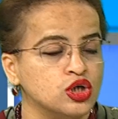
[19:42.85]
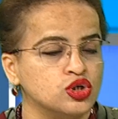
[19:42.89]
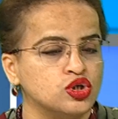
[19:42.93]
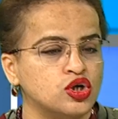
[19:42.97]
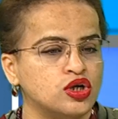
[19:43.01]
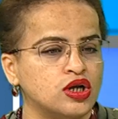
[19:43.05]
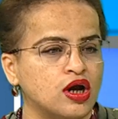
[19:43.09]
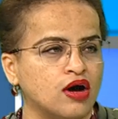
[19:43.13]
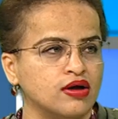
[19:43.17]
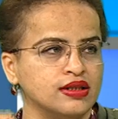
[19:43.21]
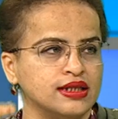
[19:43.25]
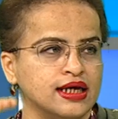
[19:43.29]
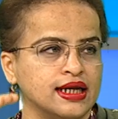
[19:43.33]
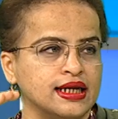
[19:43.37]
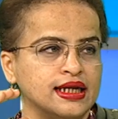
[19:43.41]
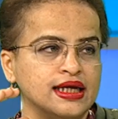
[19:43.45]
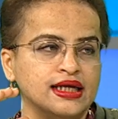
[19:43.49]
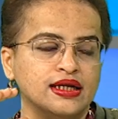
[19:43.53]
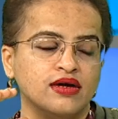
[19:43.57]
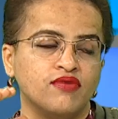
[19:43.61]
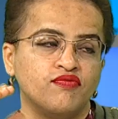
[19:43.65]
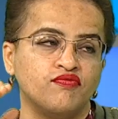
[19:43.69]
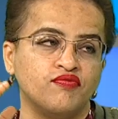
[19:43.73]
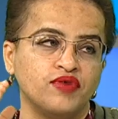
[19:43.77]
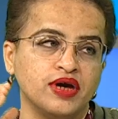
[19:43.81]
So now they
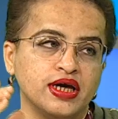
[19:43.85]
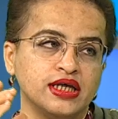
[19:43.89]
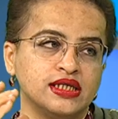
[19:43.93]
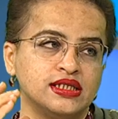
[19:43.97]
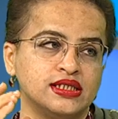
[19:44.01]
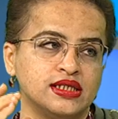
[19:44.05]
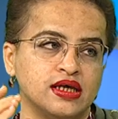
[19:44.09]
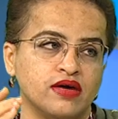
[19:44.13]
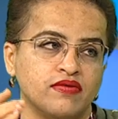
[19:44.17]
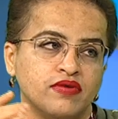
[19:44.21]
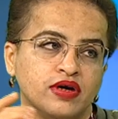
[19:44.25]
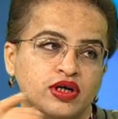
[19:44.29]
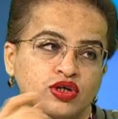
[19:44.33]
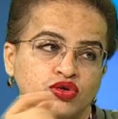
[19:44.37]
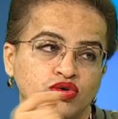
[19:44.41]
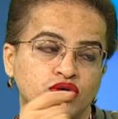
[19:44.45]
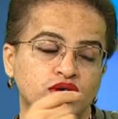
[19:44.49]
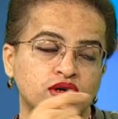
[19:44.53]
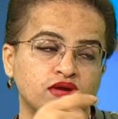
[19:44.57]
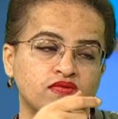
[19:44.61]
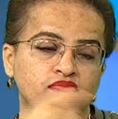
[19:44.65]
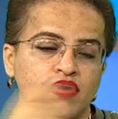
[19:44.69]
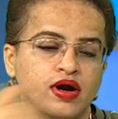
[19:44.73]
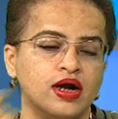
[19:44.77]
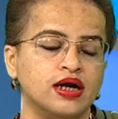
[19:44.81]
need a face saving to
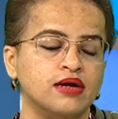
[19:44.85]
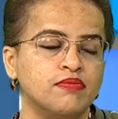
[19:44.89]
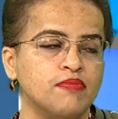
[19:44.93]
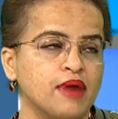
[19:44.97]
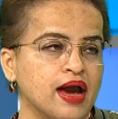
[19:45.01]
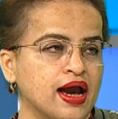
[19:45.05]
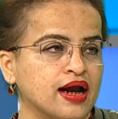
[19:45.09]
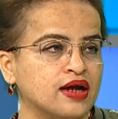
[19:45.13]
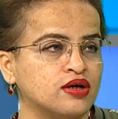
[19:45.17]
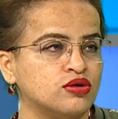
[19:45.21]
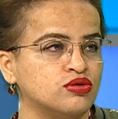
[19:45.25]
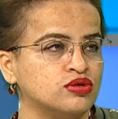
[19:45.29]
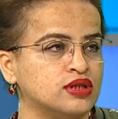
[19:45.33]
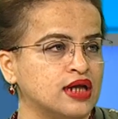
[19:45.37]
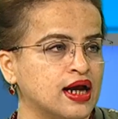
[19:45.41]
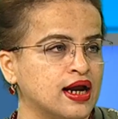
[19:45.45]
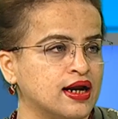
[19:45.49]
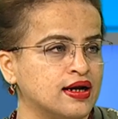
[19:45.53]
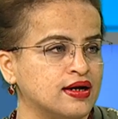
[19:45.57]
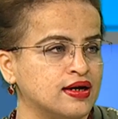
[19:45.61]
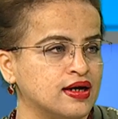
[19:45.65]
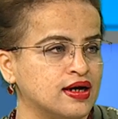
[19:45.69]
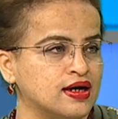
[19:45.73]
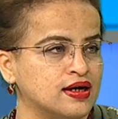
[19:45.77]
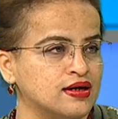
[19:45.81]
revert back to
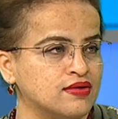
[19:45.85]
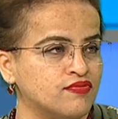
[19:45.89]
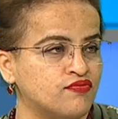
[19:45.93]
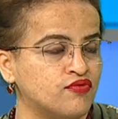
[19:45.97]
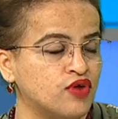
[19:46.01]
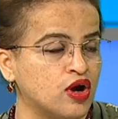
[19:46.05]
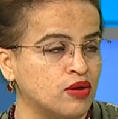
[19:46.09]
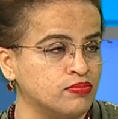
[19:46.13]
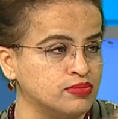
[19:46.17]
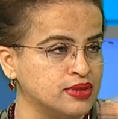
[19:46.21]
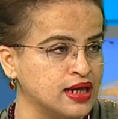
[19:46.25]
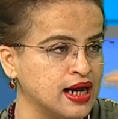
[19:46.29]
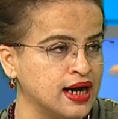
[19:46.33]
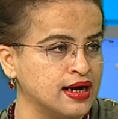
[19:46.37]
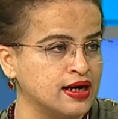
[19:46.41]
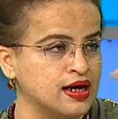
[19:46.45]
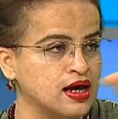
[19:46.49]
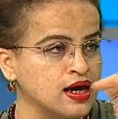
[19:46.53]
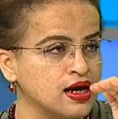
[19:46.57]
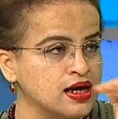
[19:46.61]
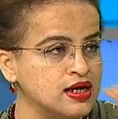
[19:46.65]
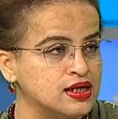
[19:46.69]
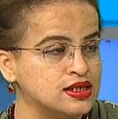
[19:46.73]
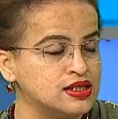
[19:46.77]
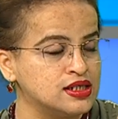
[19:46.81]
that from that
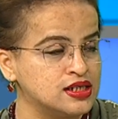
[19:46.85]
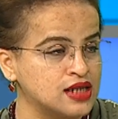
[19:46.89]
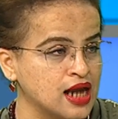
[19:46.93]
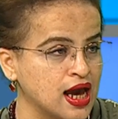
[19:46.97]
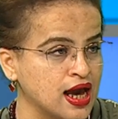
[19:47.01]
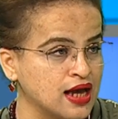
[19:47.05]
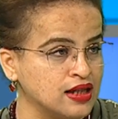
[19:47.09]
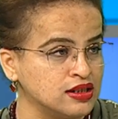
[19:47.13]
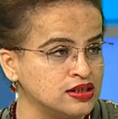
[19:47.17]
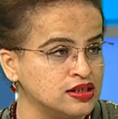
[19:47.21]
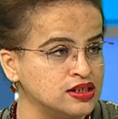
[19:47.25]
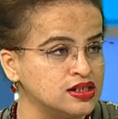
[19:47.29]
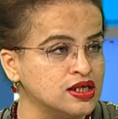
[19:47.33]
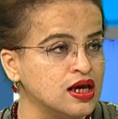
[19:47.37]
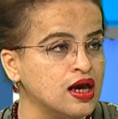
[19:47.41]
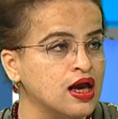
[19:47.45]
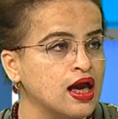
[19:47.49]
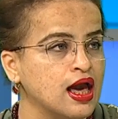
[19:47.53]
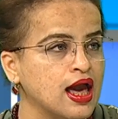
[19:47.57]
stance.